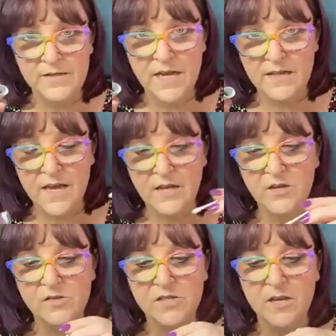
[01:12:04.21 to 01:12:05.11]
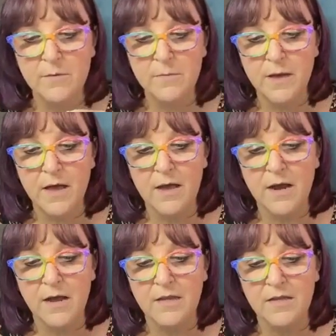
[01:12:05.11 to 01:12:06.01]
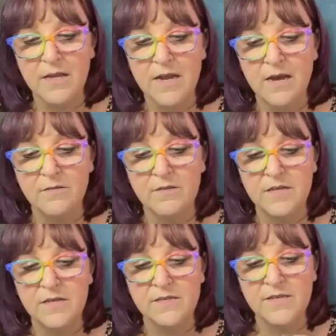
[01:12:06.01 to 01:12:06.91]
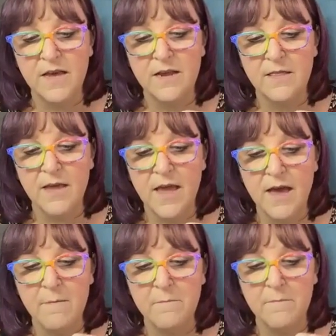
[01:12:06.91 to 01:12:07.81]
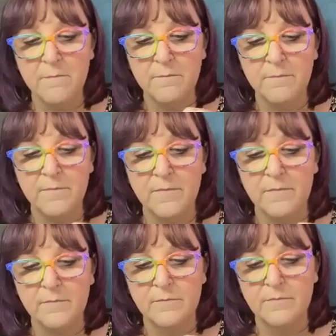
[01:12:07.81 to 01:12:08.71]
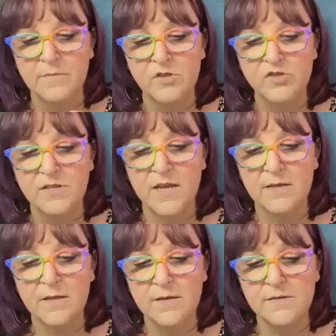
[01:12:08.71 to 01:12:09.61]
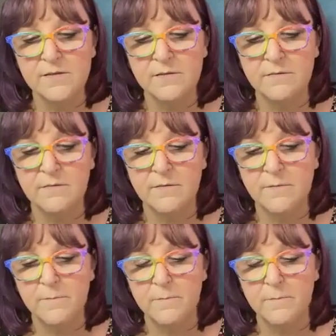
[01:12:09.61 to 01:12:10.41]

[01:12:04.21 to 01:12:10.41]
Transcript: I take that Q-tip and I clean out the inside of the cap, just like this.